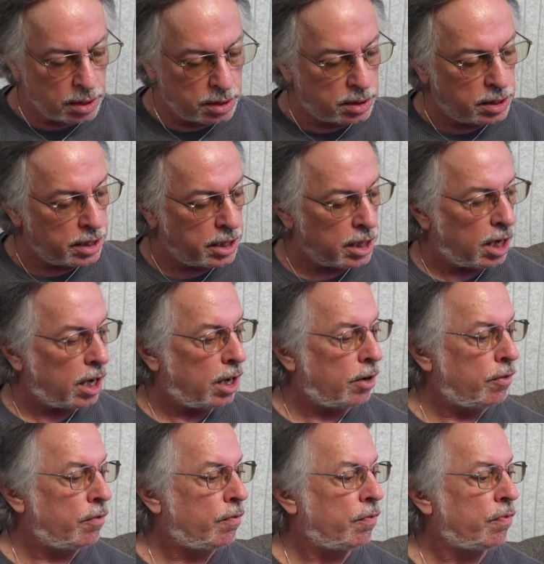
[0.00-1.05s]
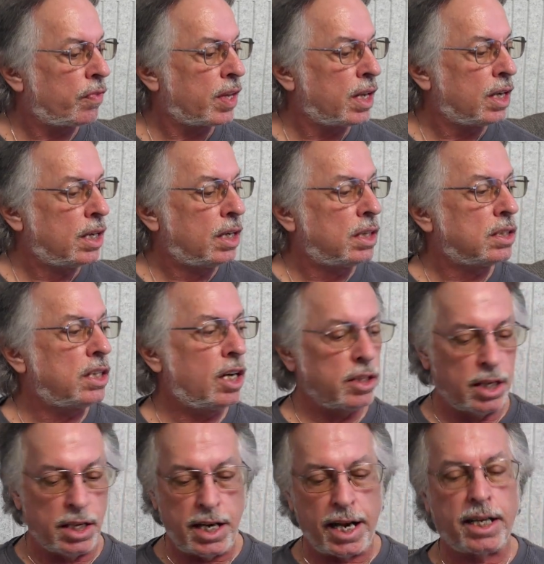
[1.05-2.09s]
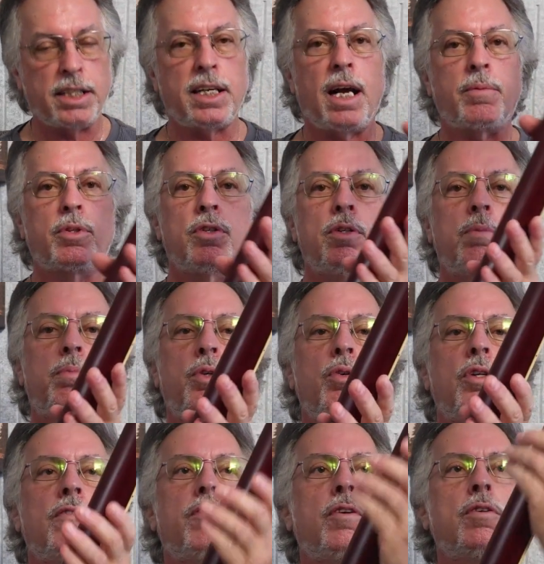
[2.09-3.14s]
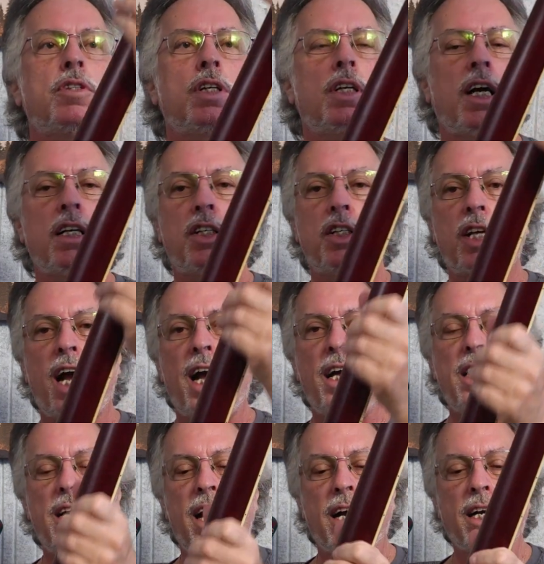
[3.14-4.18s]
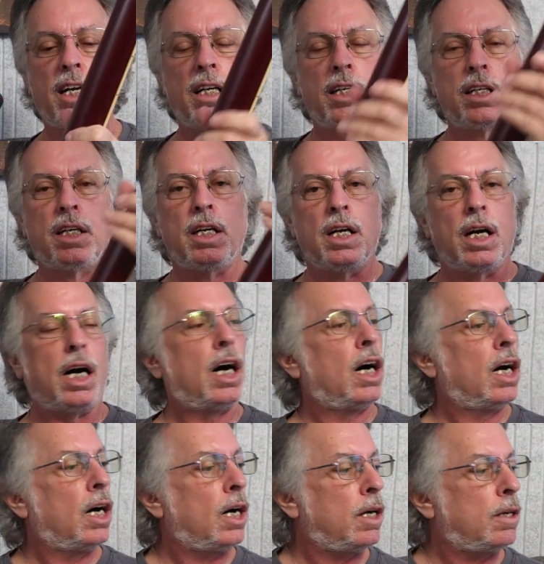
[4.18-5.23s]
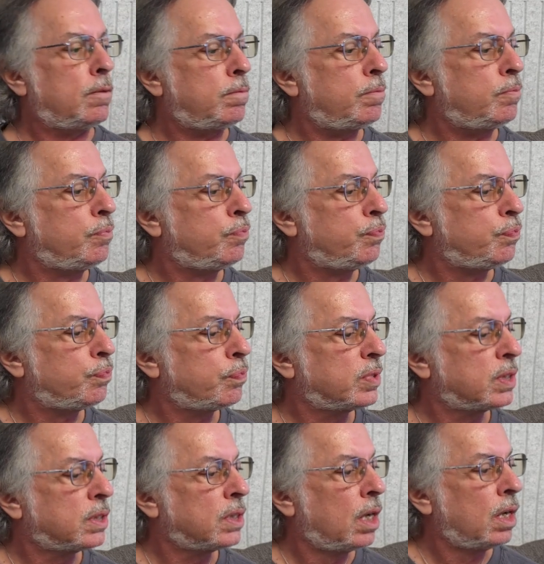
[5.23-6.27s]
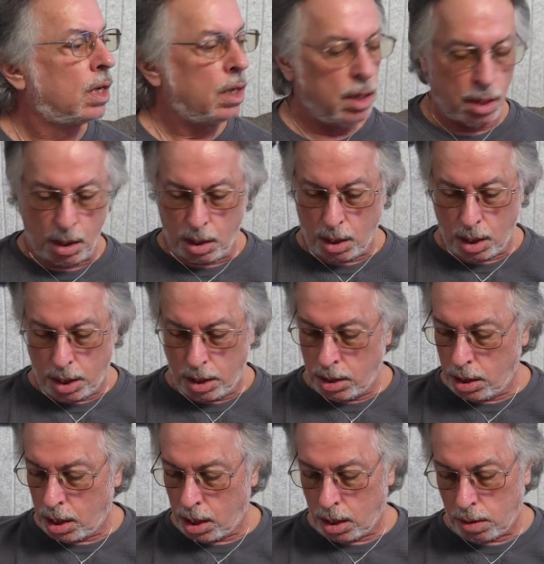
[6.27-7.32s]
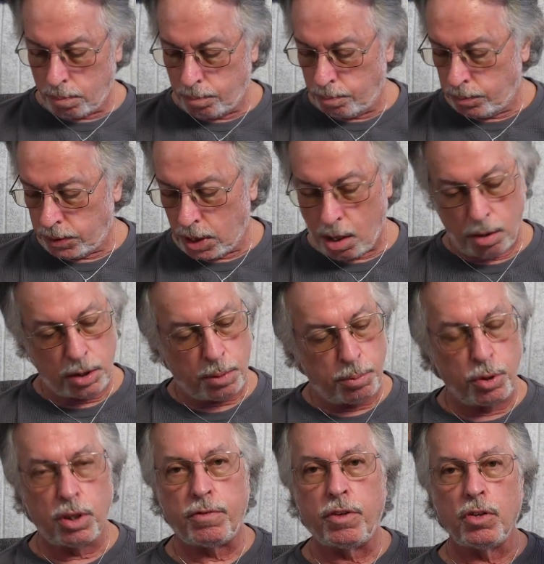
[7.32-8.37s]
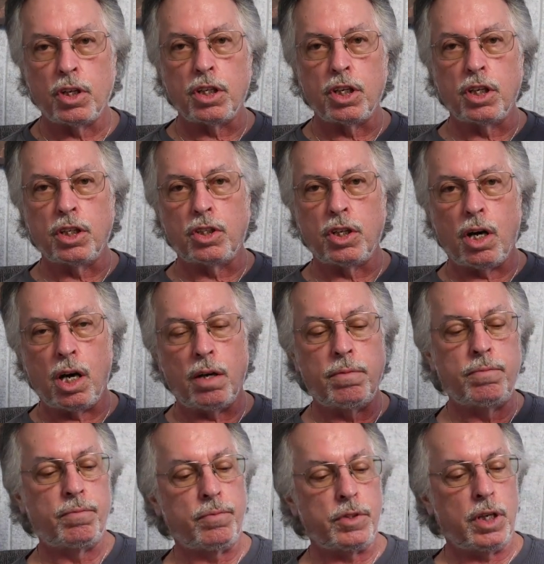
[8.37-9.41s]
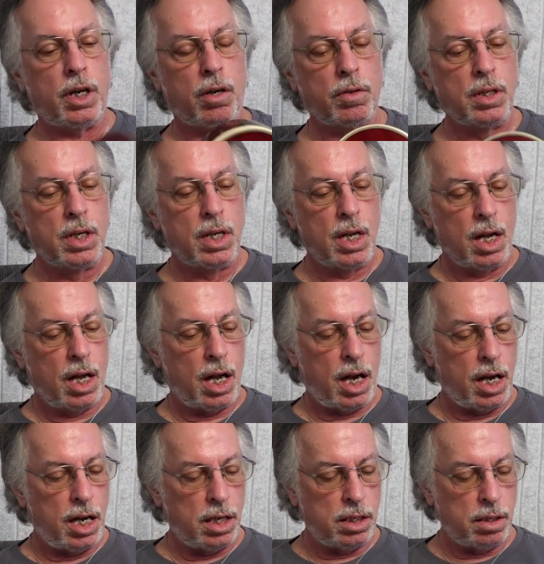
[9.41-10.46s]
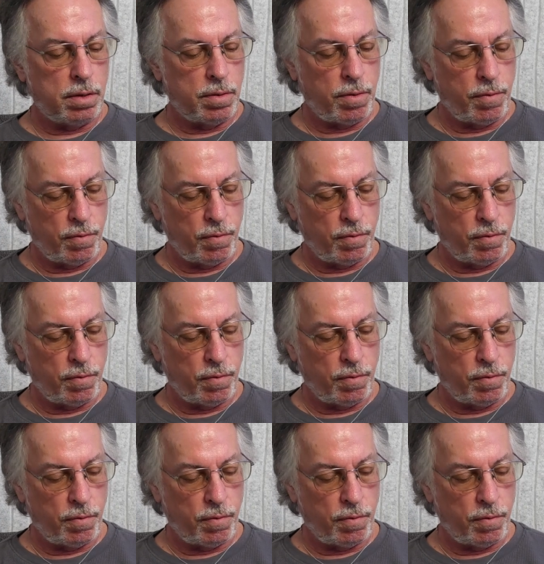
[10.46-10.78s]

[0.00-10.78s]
the the neck is absolutely beautiful. It's a nice satin neck. Um, and it's a beautiful looking guitar, and